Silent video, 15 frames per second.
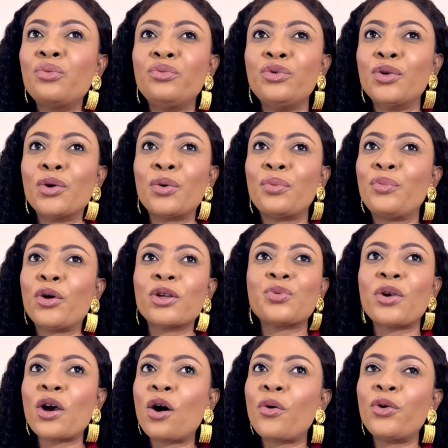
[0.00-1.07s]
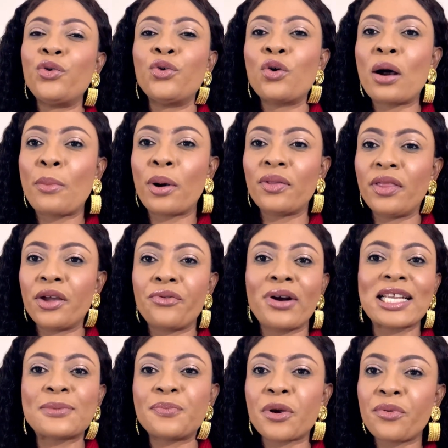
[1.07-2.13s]
you know, because we all know about the
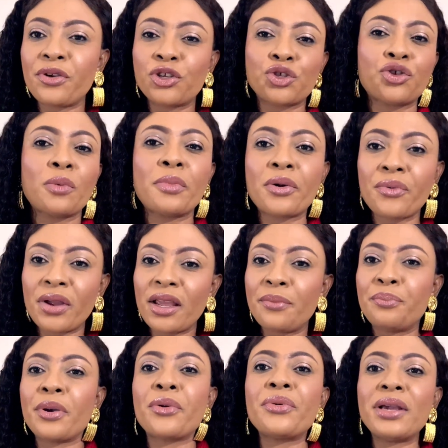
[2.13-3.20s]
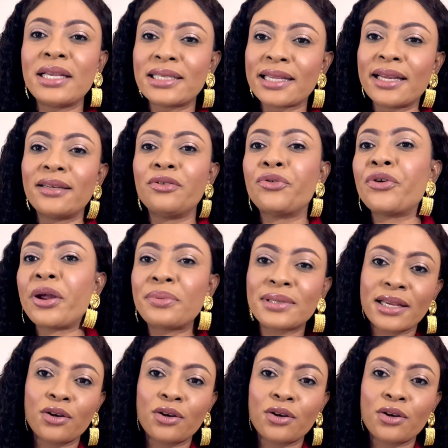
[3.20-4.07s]
raspberry, strawberry, berries and grapes